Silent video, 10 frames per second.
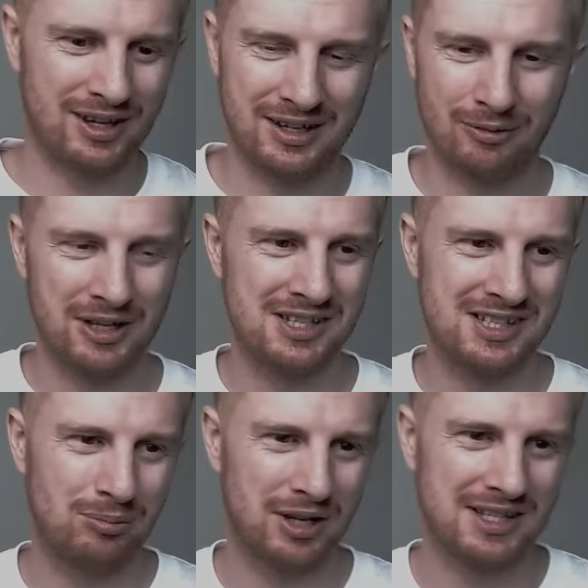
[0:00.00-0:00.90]
Like when you
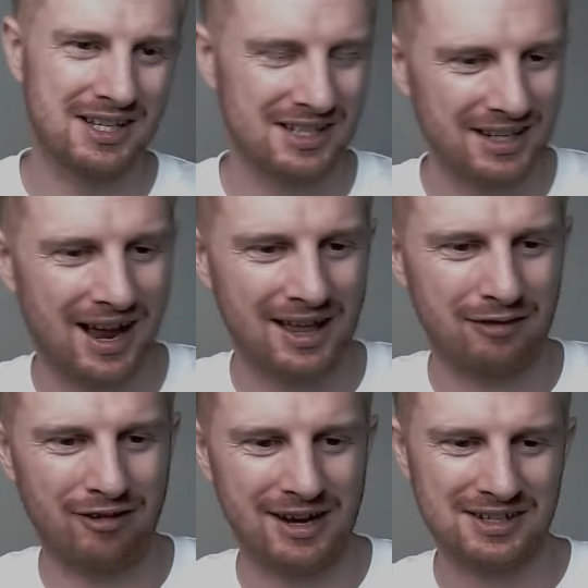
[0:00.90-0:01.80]
see places like
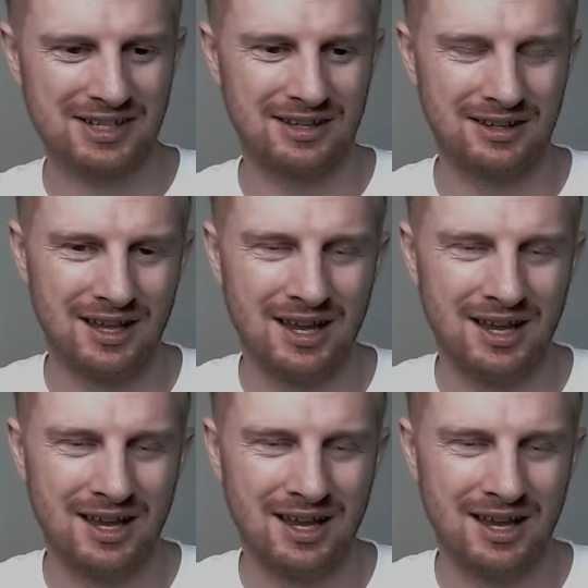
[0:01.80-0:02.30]
Halifax and